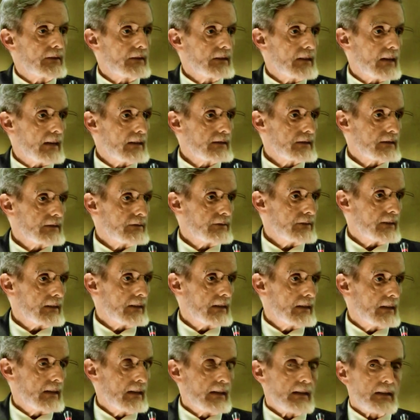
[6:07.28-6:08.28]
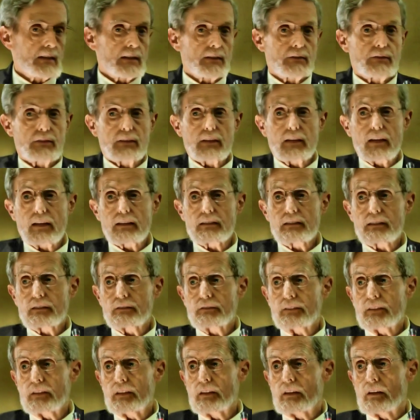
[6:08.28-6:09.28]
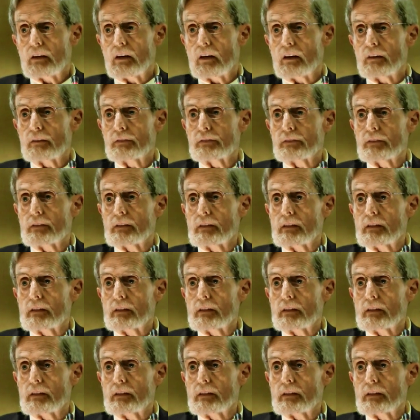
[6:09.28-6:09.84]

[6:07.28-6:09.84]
philosophy the philosophy of